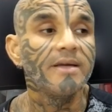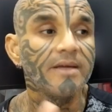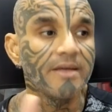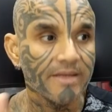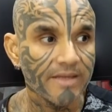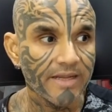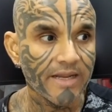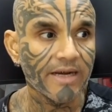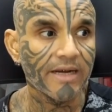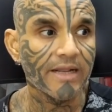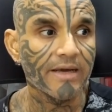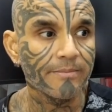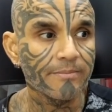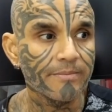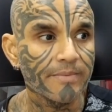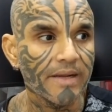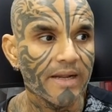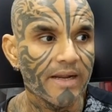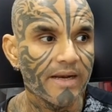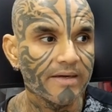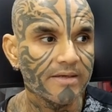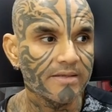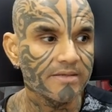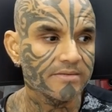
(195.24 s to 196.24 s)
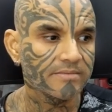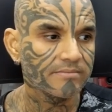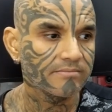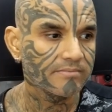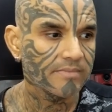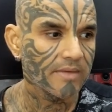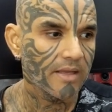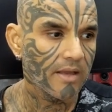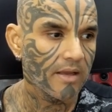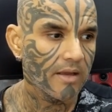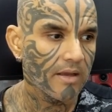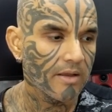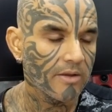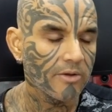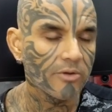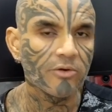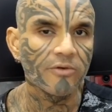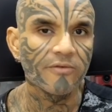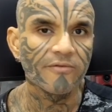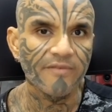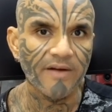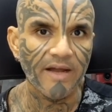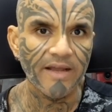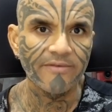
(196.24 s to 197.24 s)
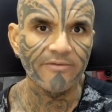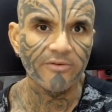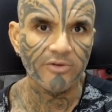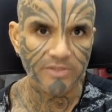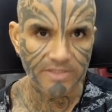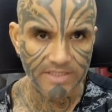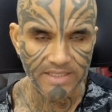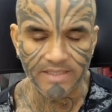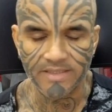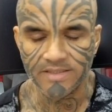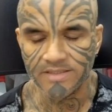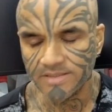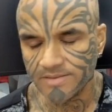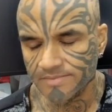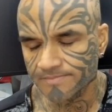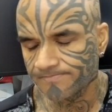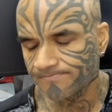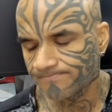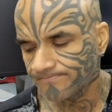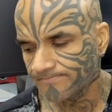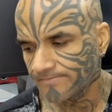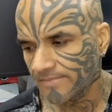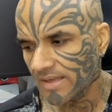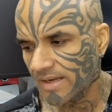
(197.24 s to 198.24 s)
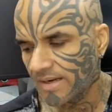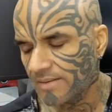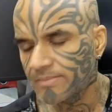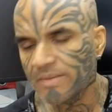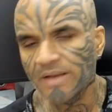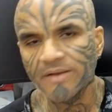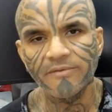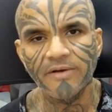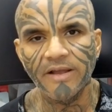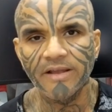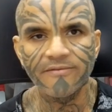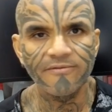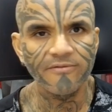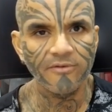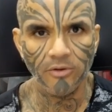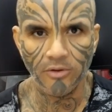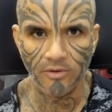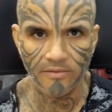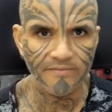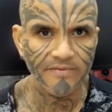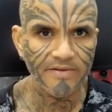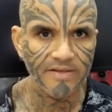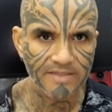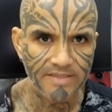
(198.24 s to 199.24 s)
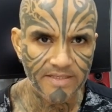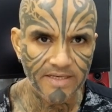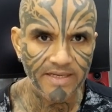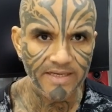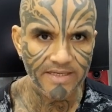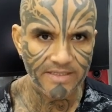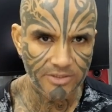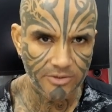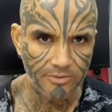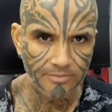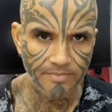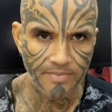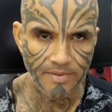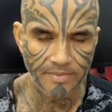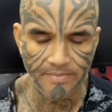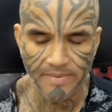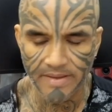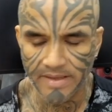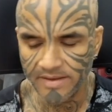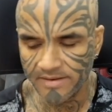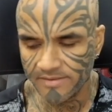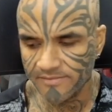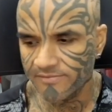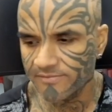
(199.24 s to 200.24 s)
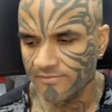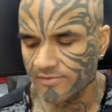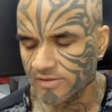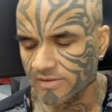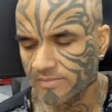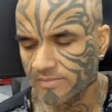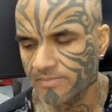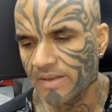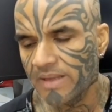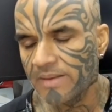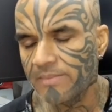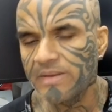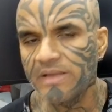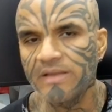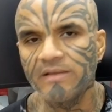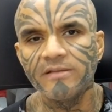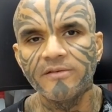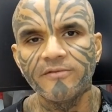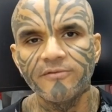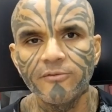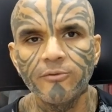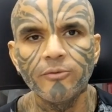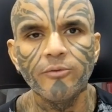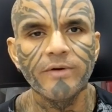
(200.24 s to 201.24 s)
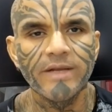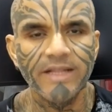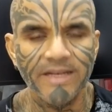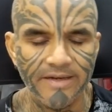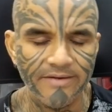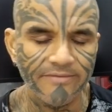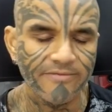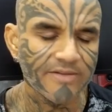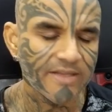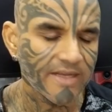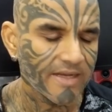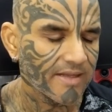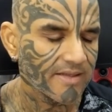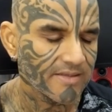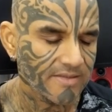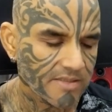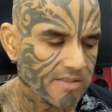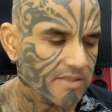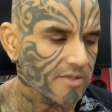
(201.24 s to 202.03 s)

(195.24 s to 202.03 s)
get up at uh, you know five or six, and my wife obviously has to prepare for the baby, the food, and everything else.